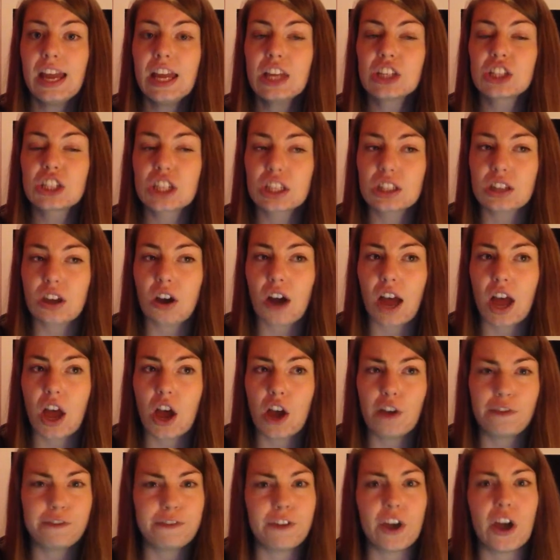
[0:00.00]
It's just I
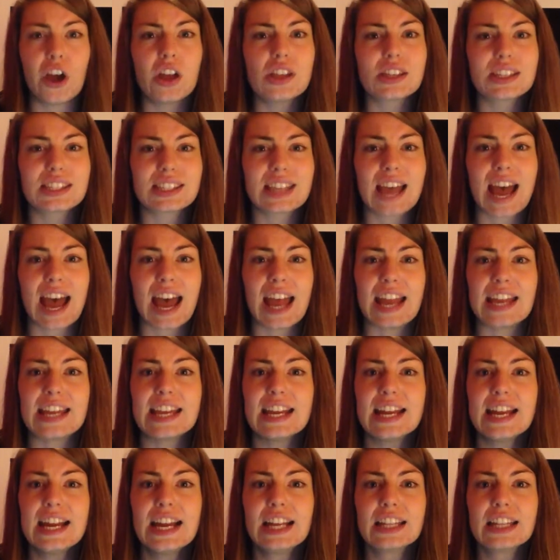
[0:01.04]
heard Fern say